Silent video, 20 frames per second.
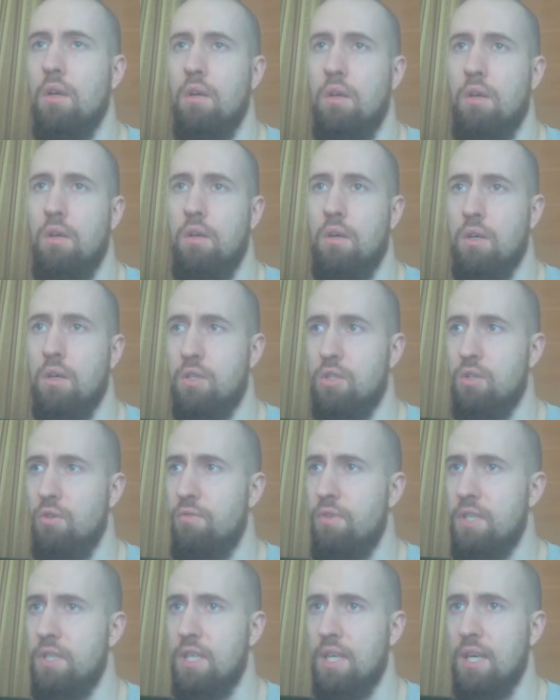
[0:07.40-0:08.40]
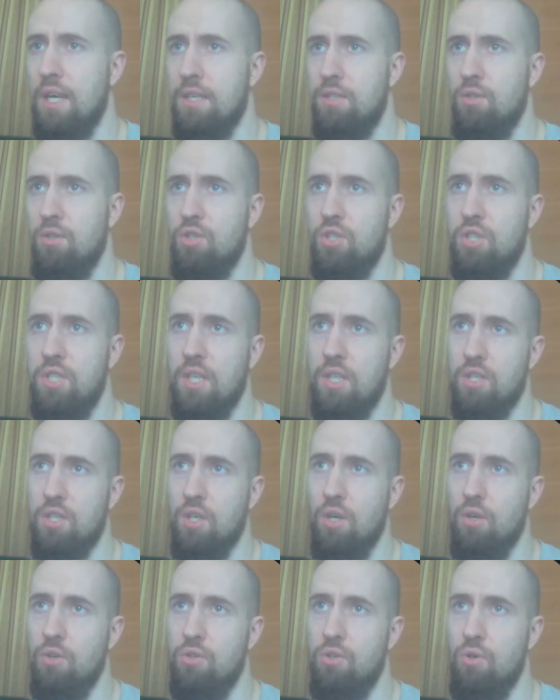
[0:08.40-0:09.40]
Uh, so firstly guys, you just need to
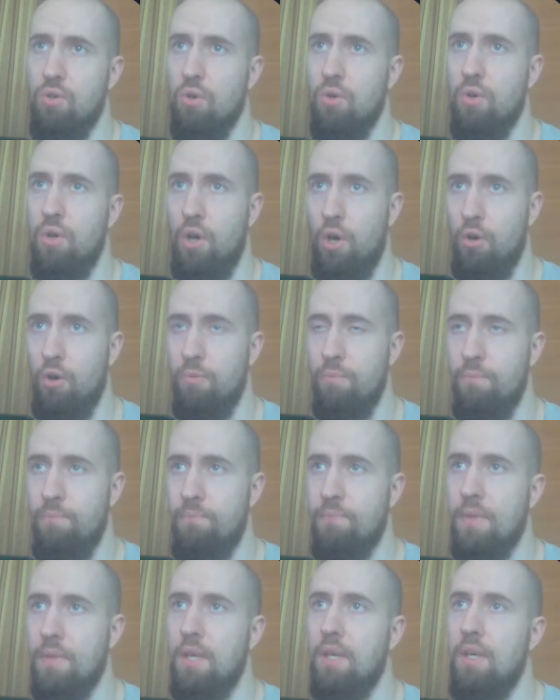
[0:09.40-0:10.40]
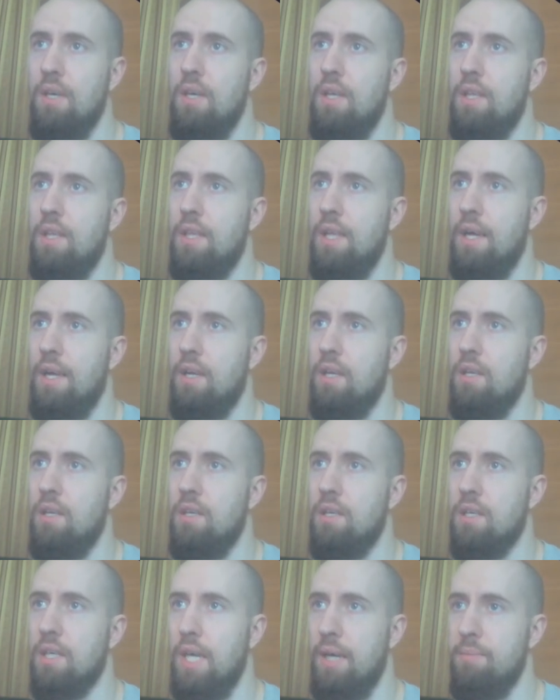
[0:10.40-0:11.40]
go to Home, then
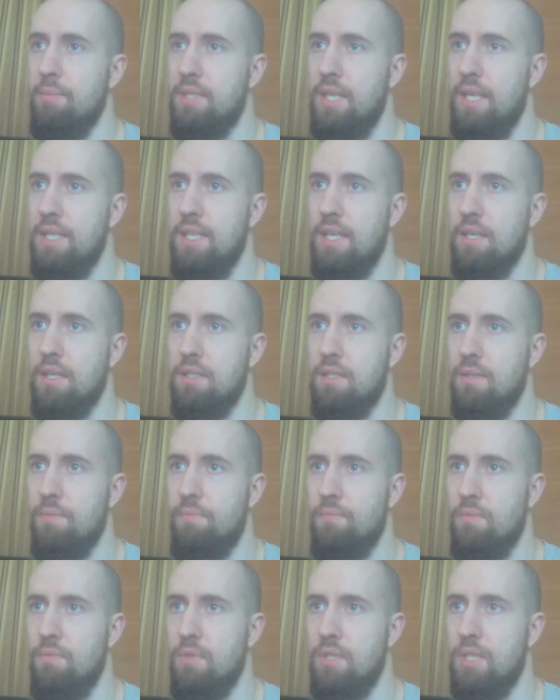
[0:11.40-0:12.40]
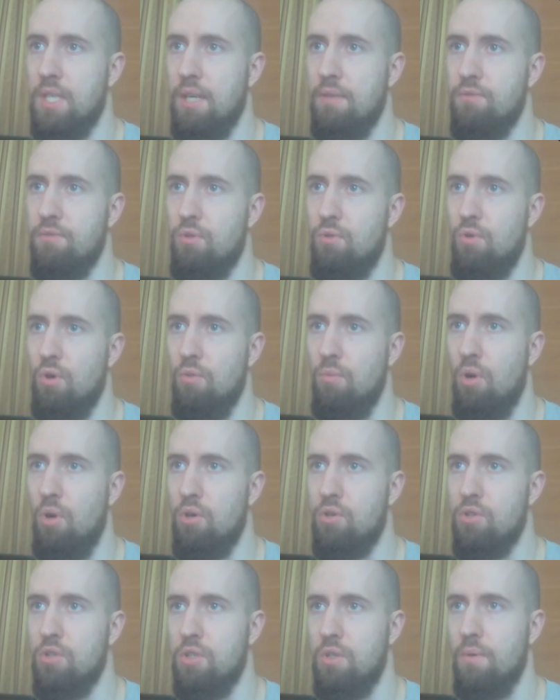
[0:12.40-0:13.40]
Game Settings, Save to
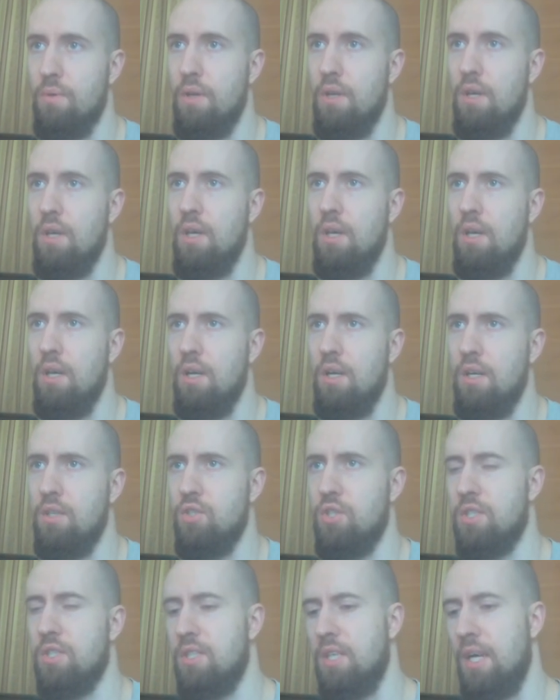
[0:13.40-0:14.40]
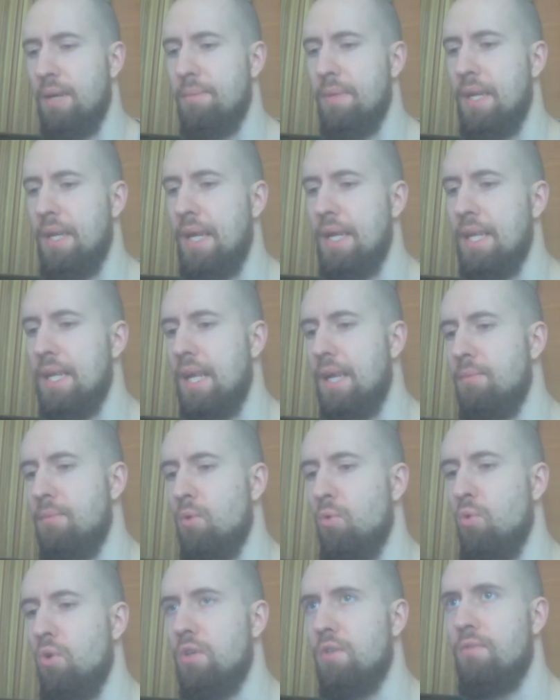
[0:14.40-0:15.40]
Roblox. Just type in any name you
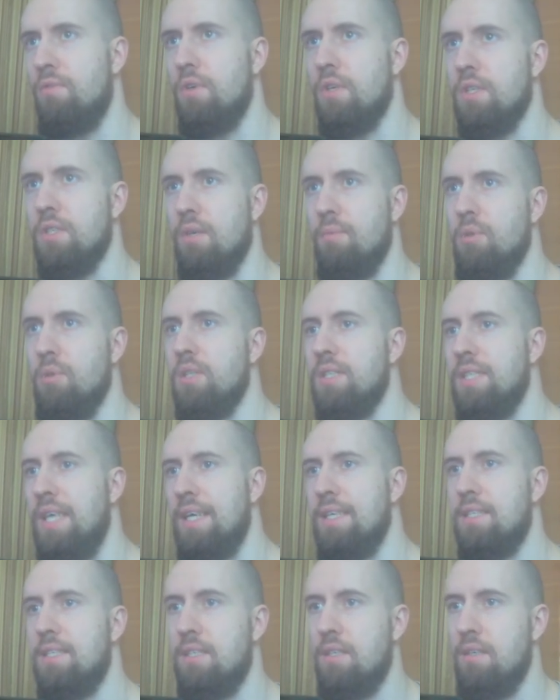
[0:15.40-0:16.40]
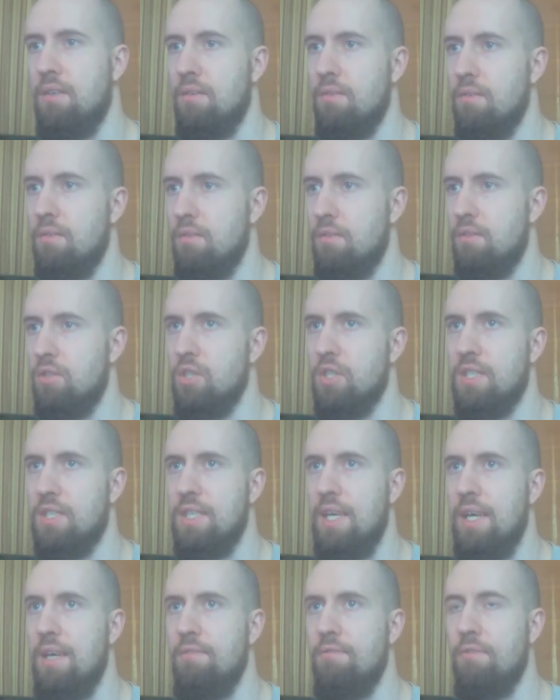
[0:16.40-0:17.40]
want, for example Test, just
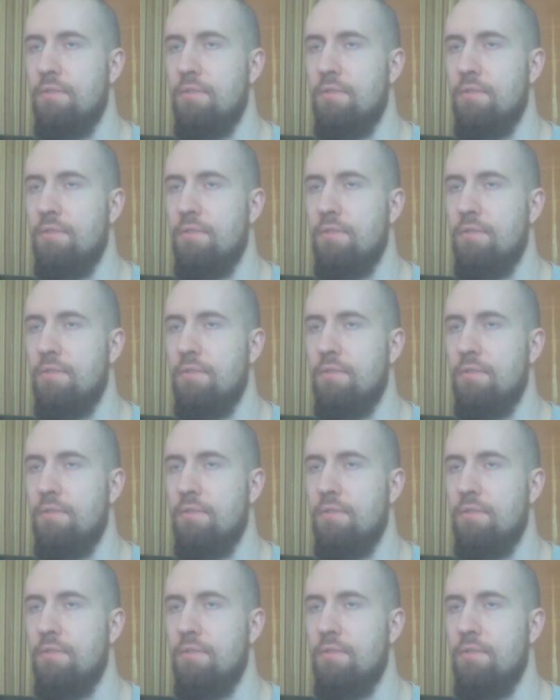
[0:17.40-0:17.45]
save.